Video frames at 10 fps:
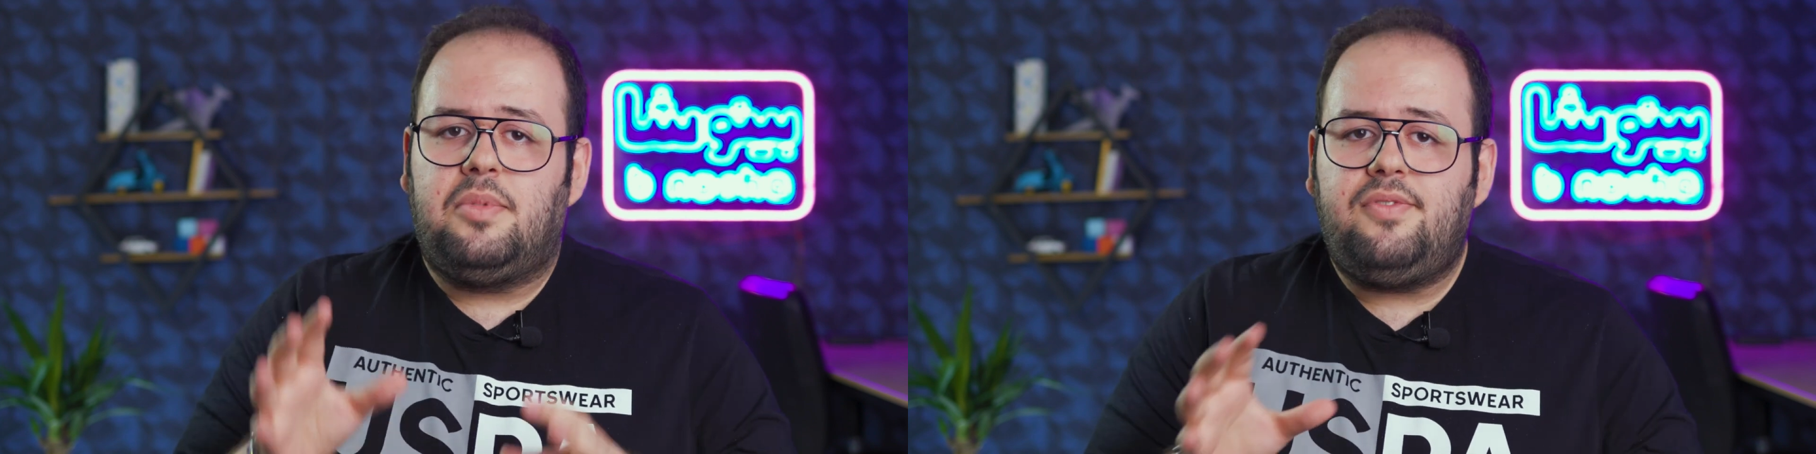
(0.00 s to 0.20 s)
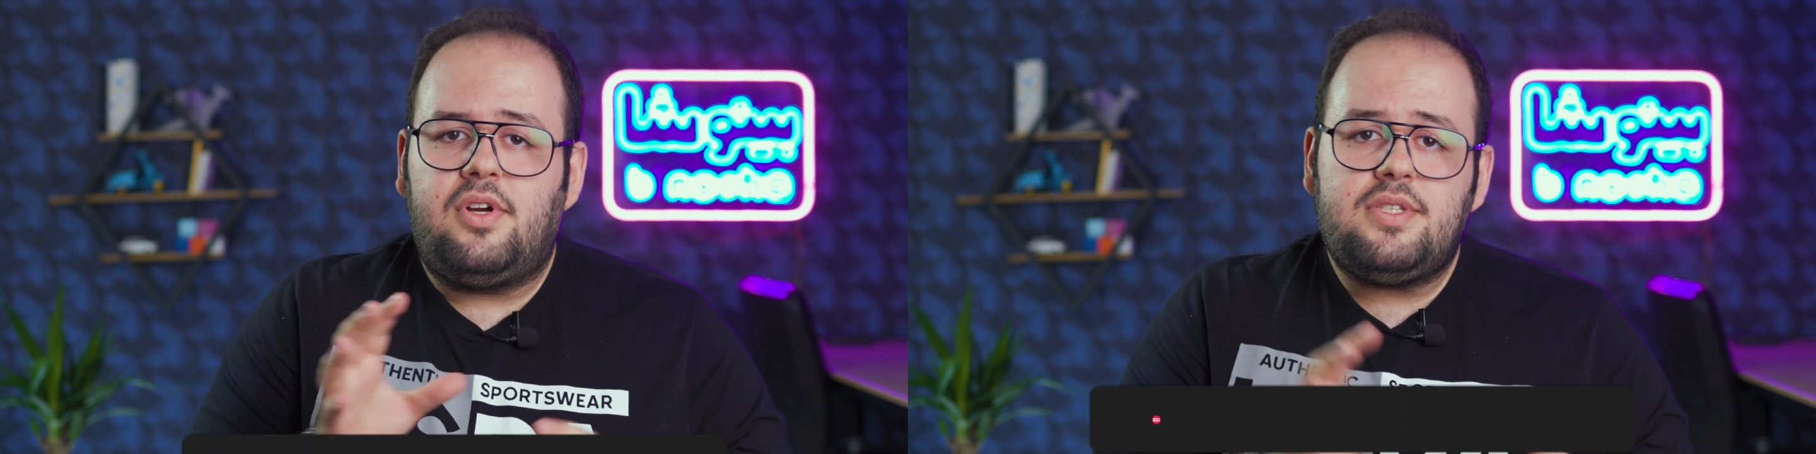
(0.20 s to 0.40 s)

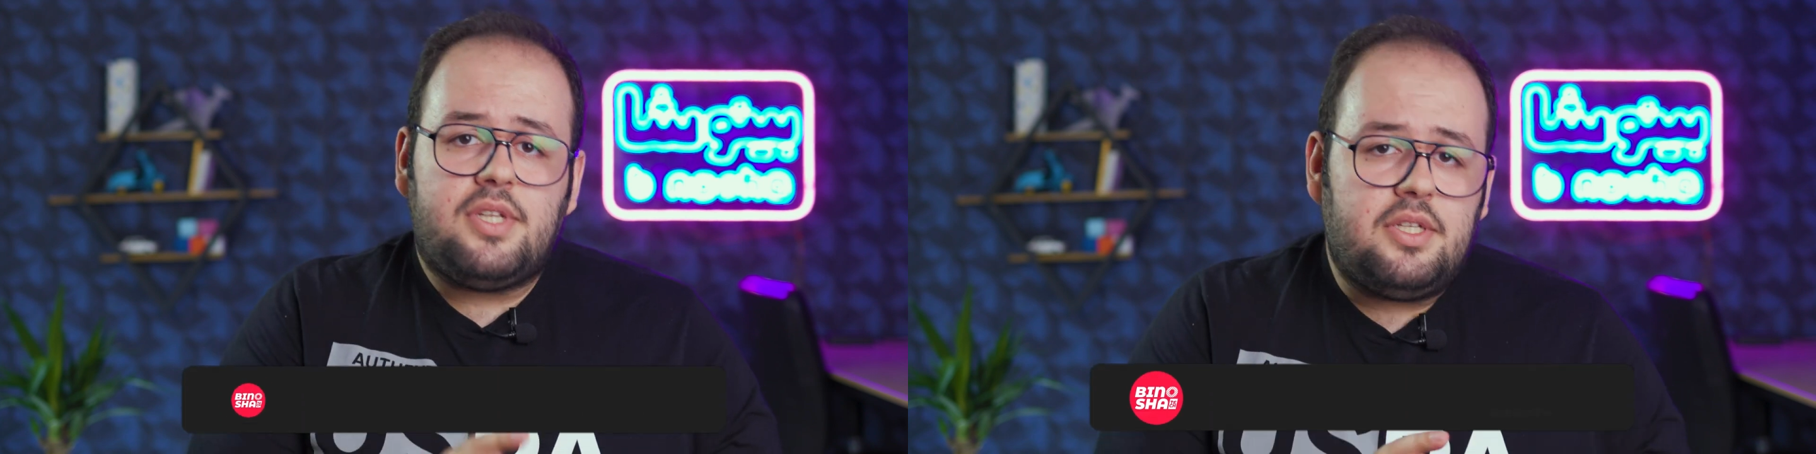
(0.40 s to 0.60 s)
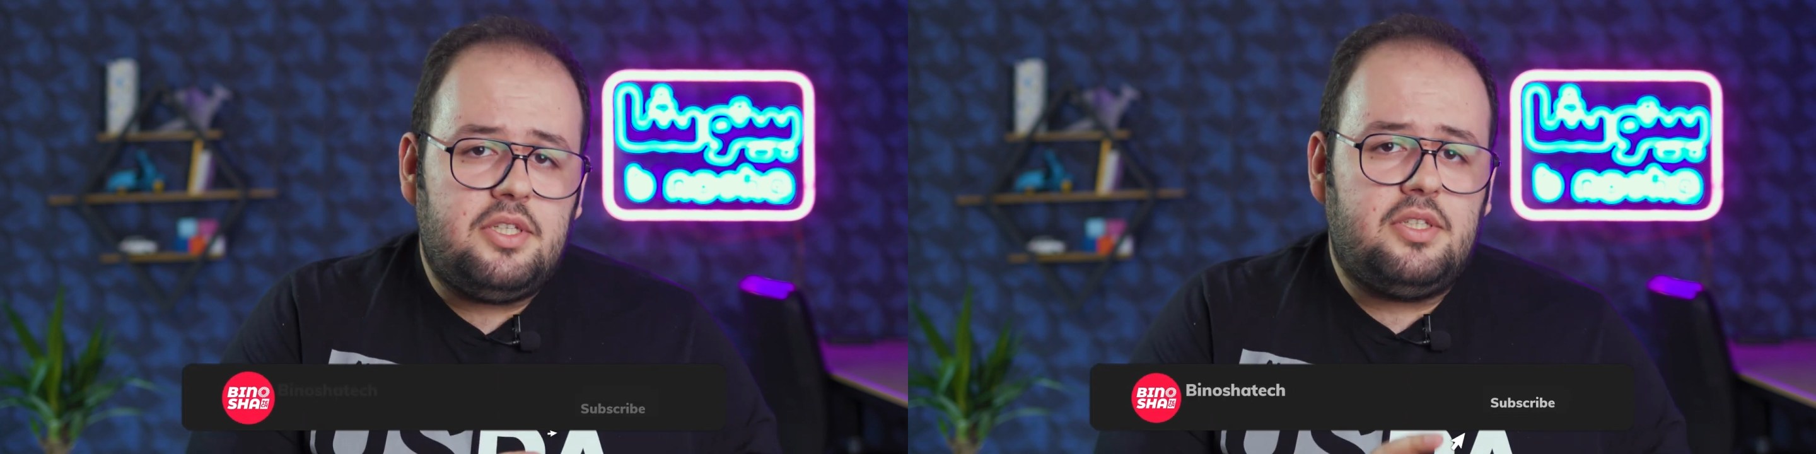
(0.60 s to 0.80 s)
Before
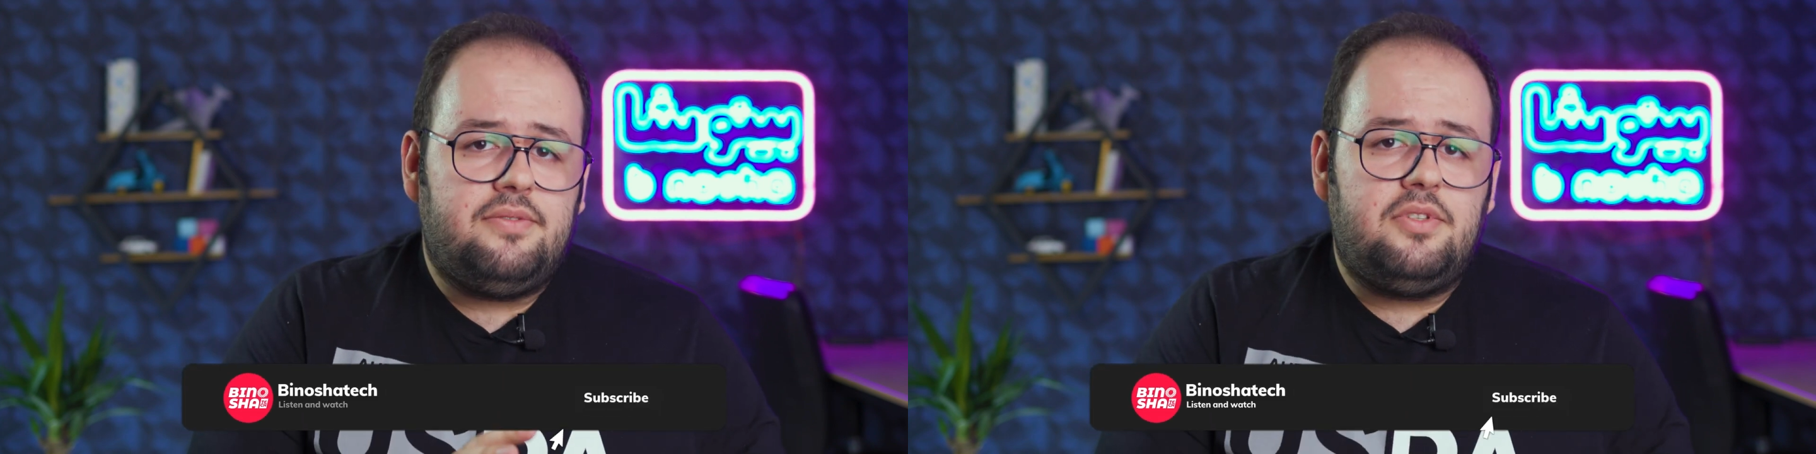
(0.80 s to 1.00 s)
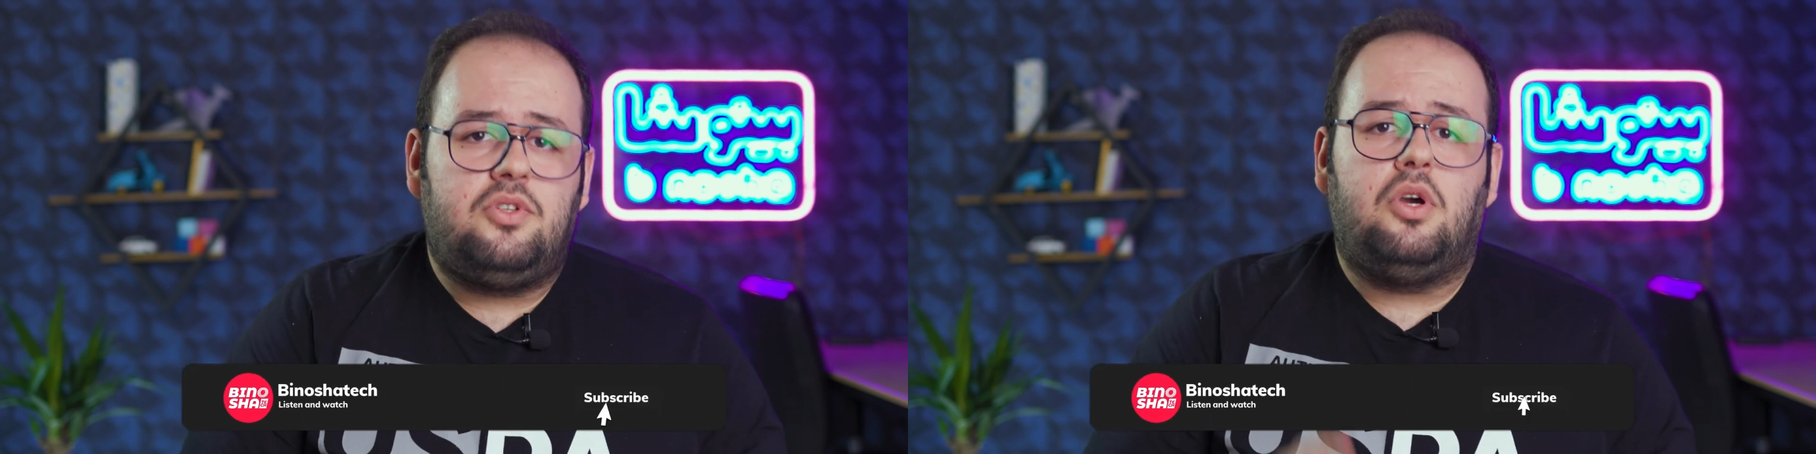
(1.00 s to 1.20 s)
starting
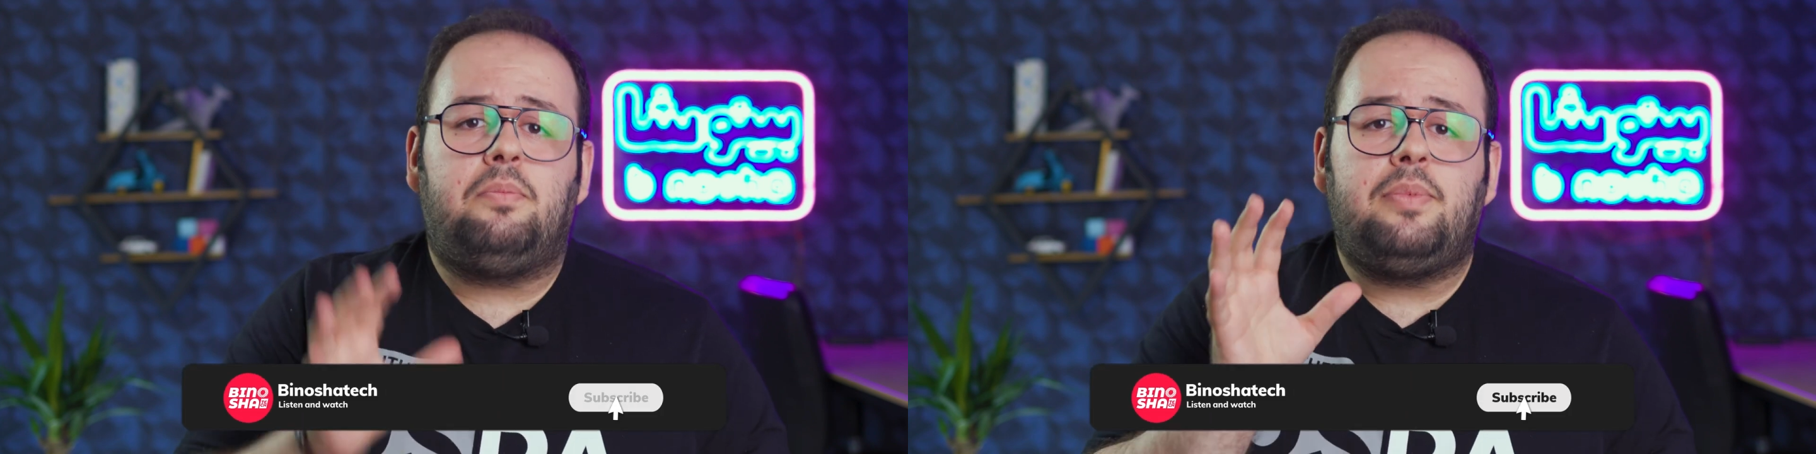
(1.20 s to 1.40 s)
the video,